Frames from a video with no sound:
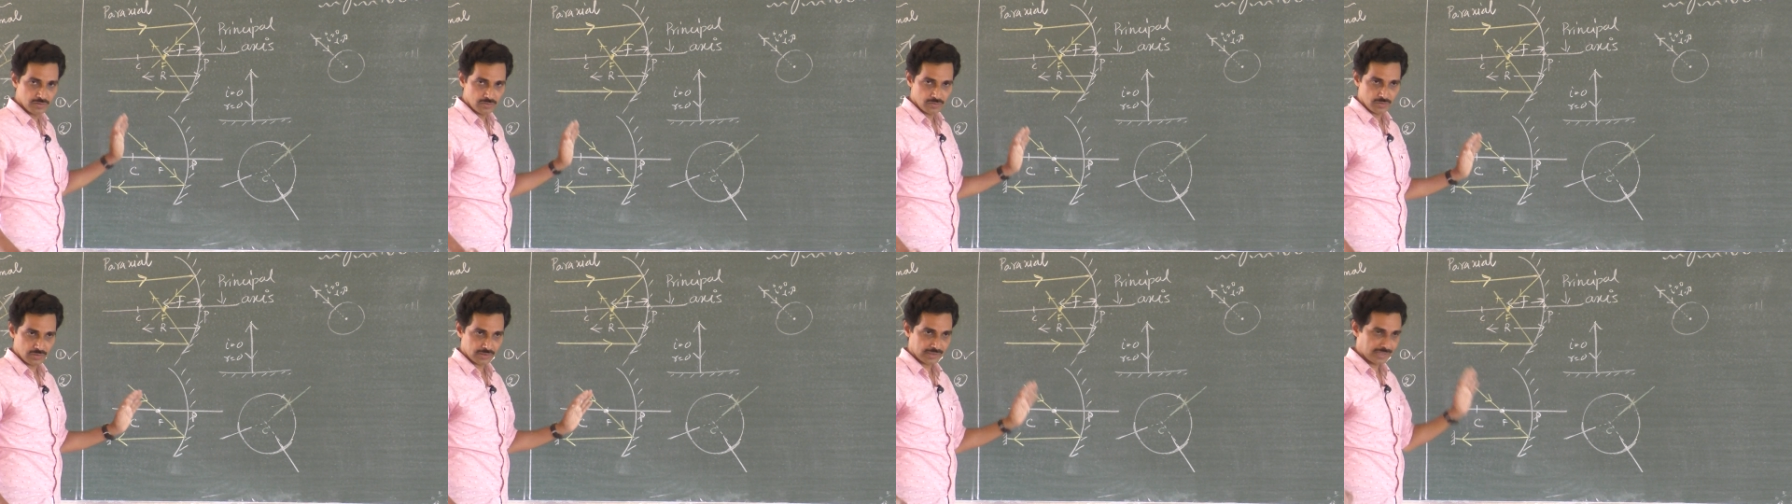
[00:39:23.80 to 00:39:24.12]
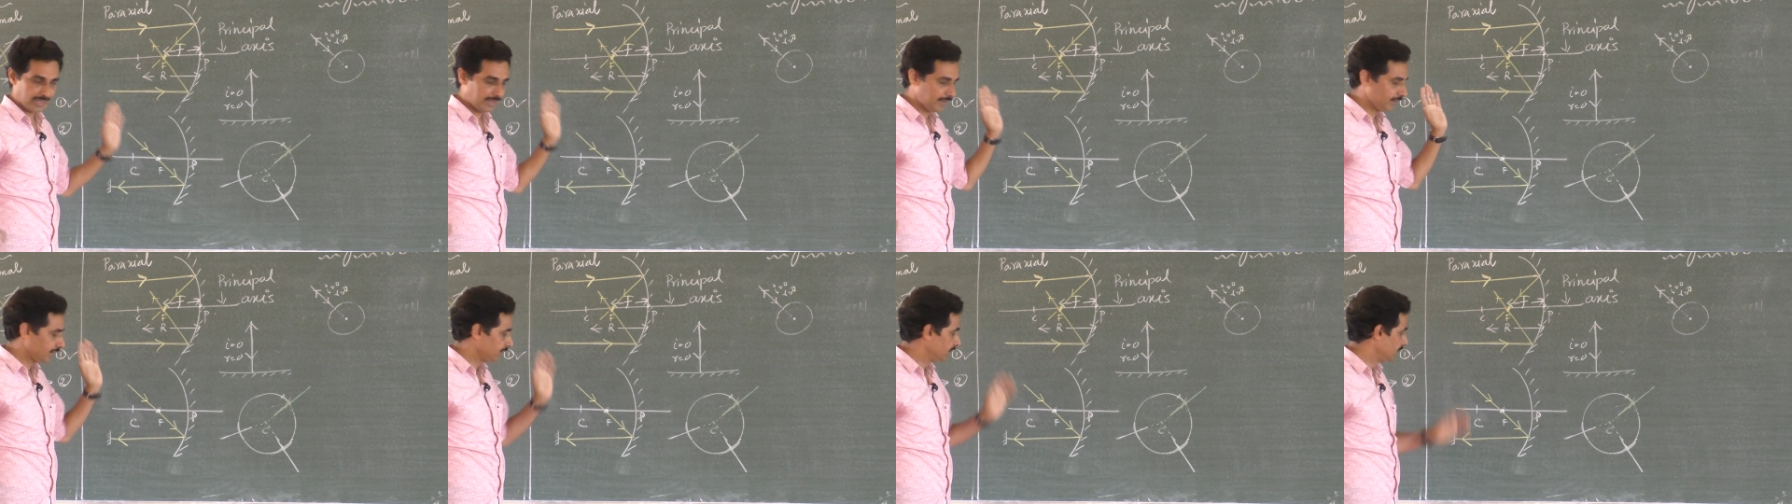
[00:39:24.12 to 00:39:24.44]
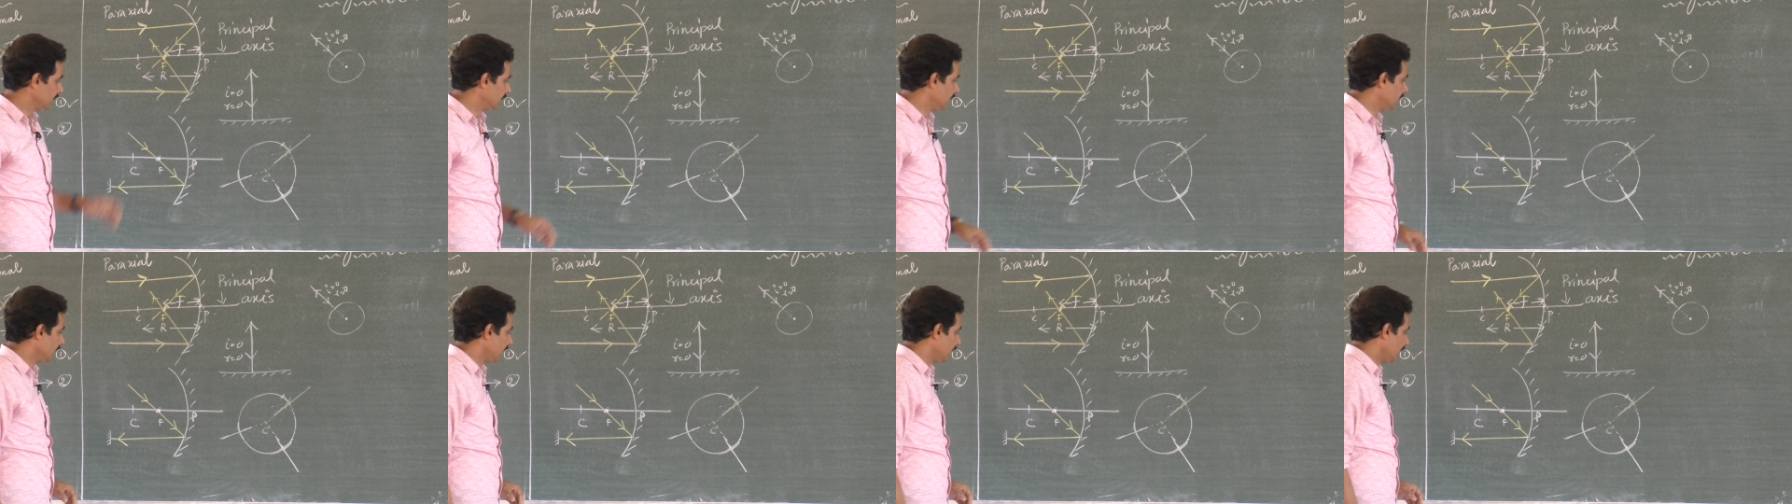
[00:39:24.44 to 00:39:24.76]

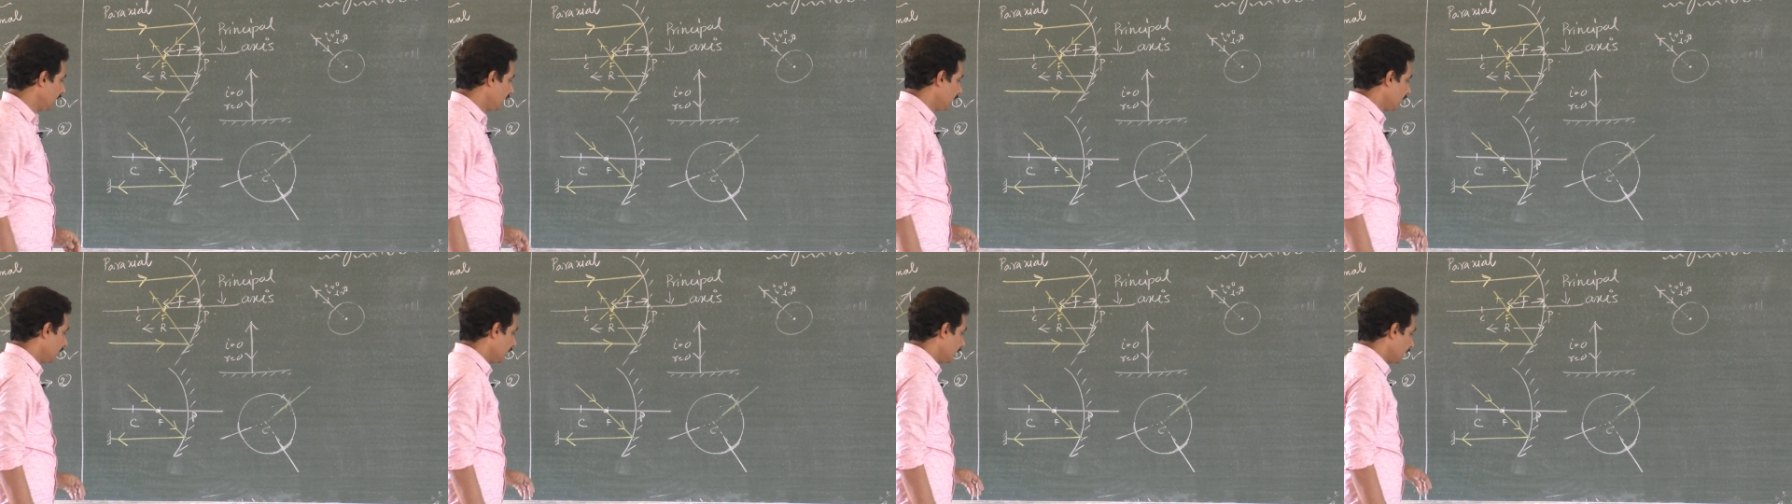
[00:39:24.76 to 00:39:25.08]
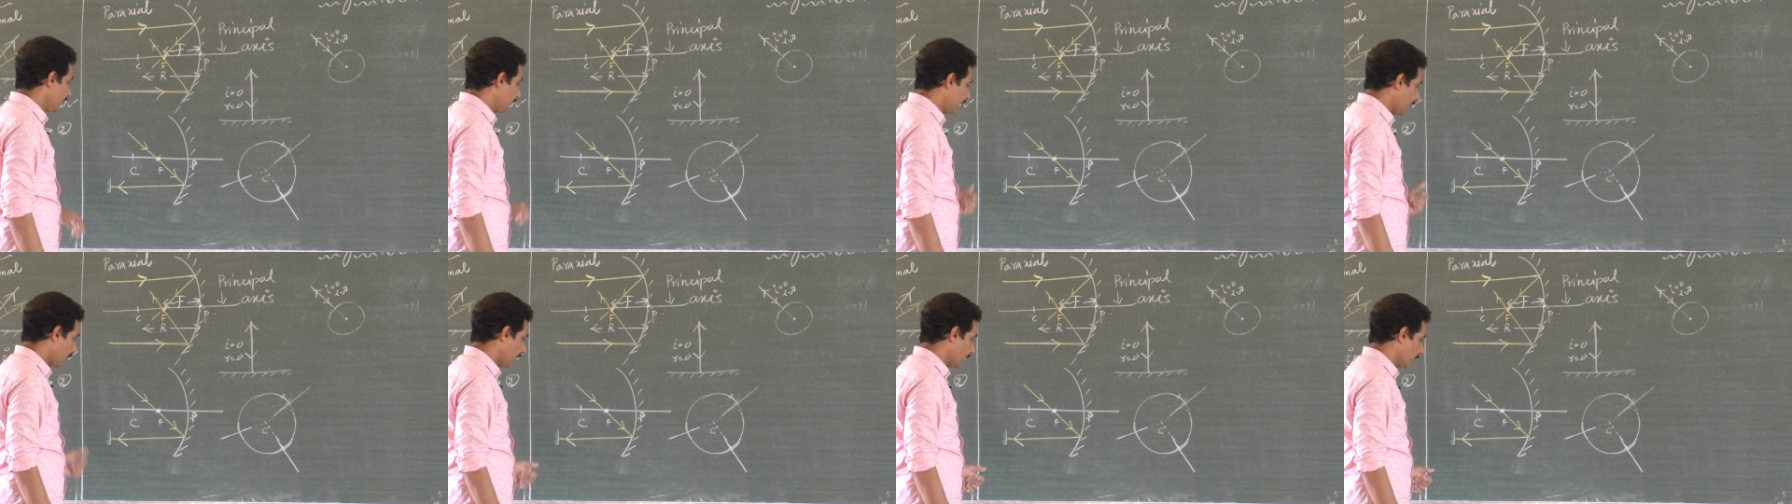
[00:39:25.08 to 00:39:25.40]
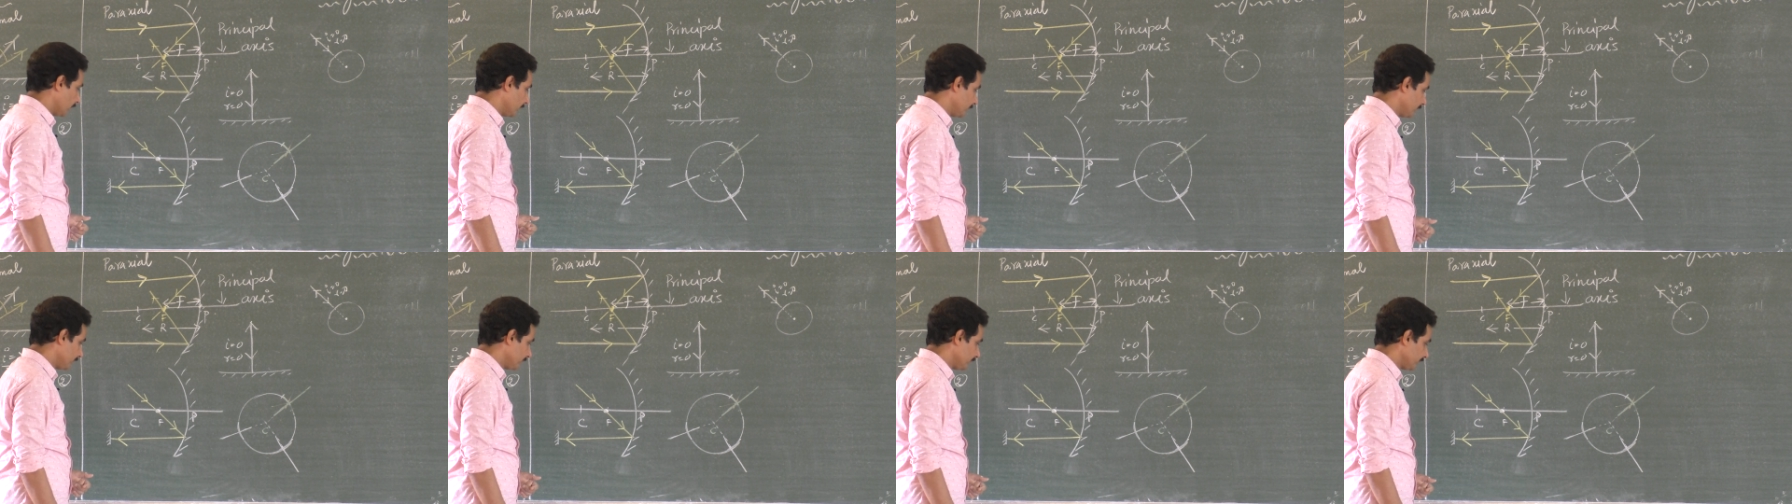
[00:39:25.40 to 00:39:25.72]
Okay.
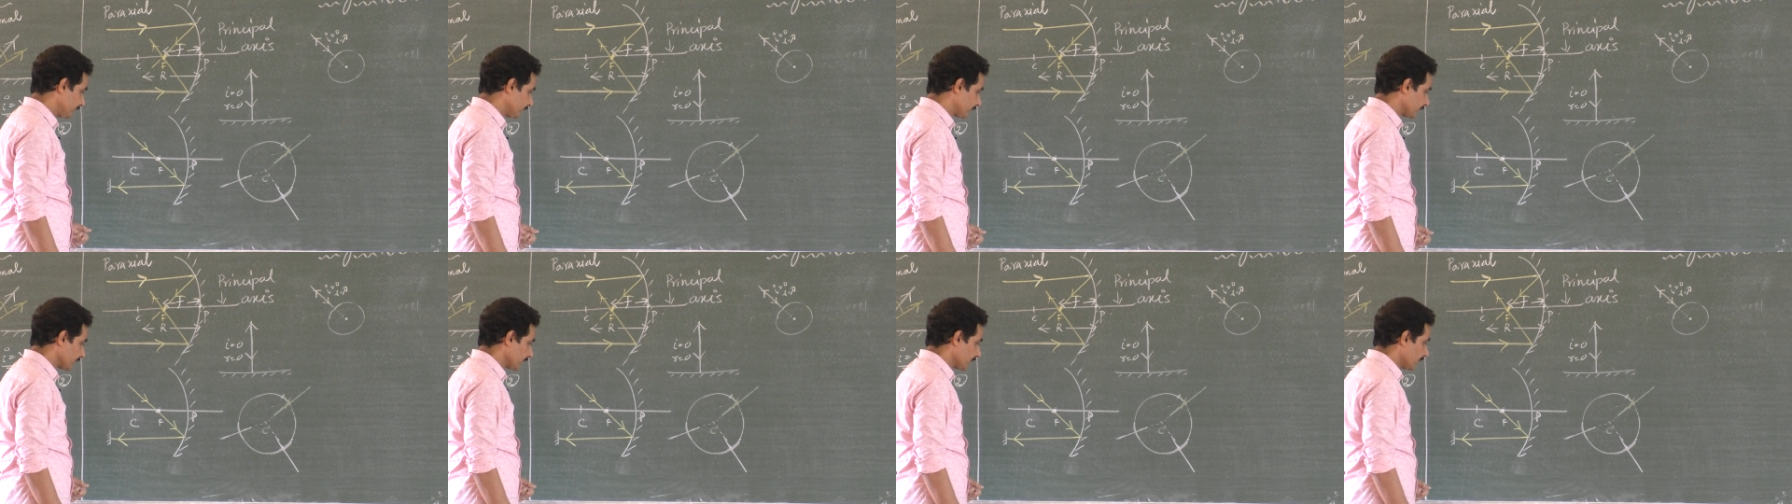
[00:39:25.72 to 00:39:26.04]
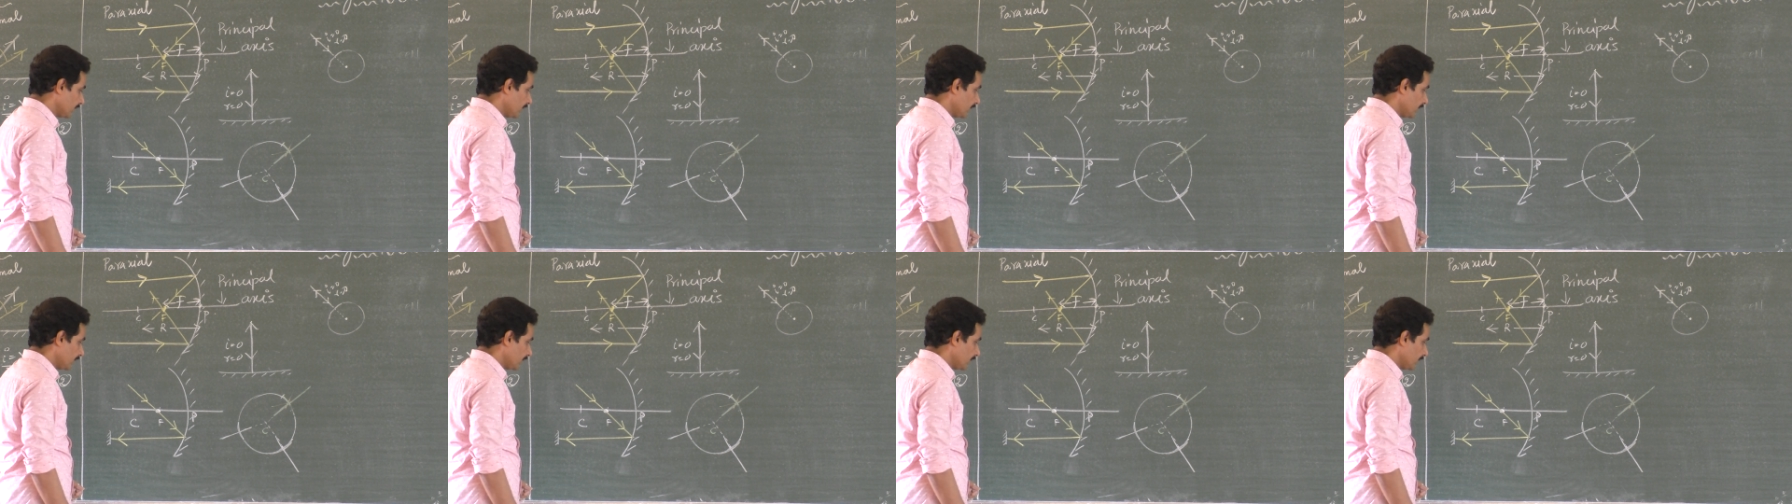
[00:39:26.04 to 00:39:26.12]
Now,